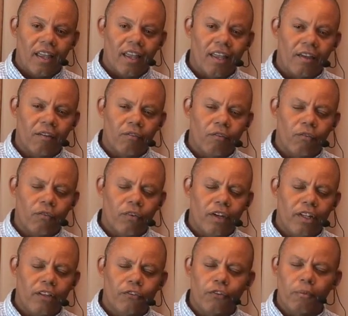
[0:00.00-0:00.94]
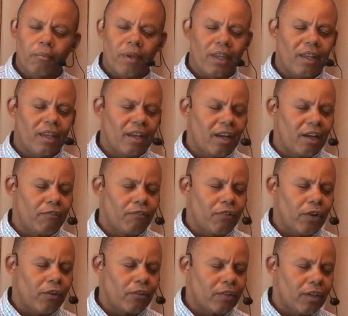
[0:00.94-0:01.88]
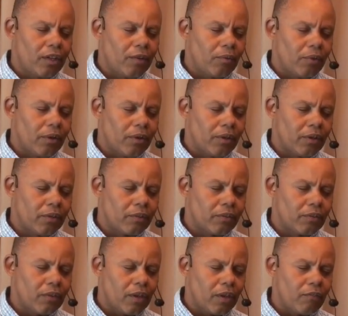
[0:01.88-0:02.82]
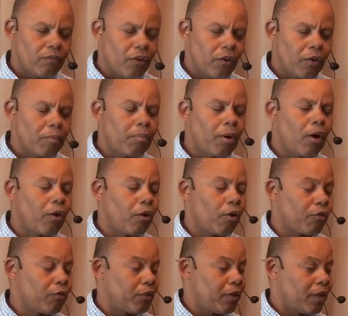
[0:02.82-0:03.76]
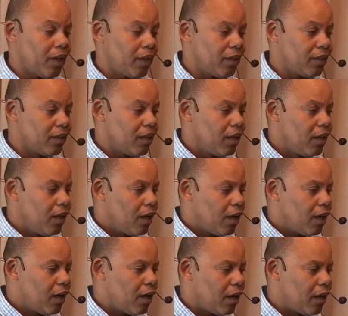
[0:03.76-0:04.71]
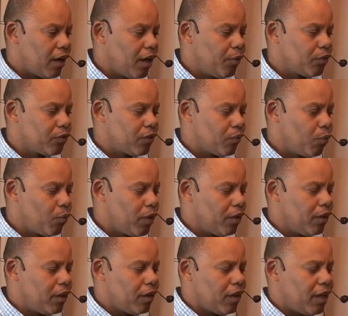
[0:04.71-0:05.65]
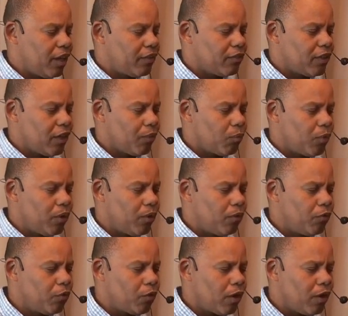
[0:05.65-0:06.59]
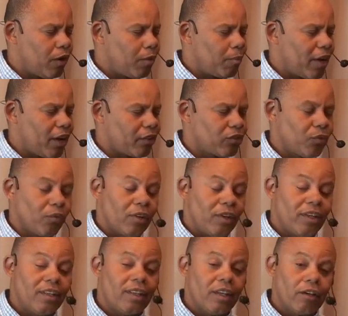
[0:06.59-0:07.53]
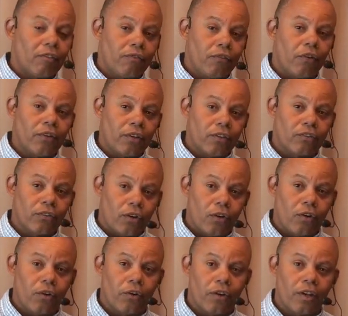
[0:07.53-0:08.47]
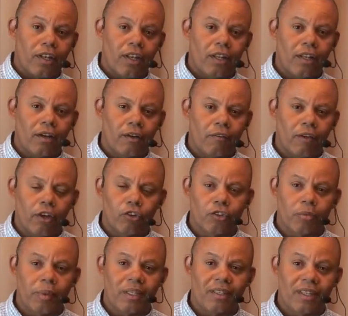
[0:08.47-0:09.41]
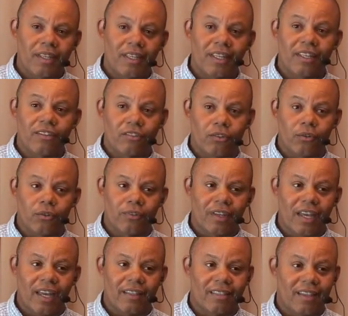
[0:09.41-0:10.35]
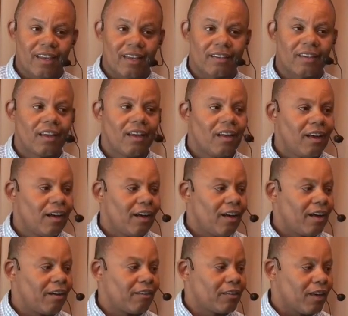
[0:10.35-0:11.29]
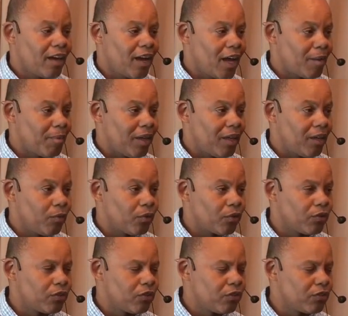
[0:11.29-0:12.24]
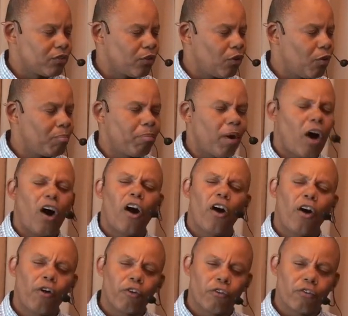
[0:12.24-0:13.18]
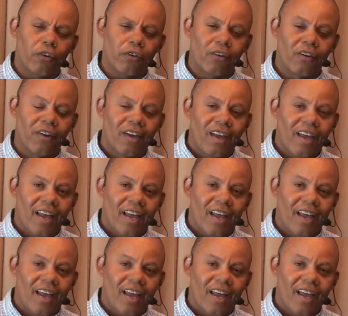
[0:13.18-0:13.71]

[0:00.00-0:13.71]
at least for me, I felt it was a very powerful night. It was one of the nights that we actually really did focus on LGBT issues at that time, and it was so powerful.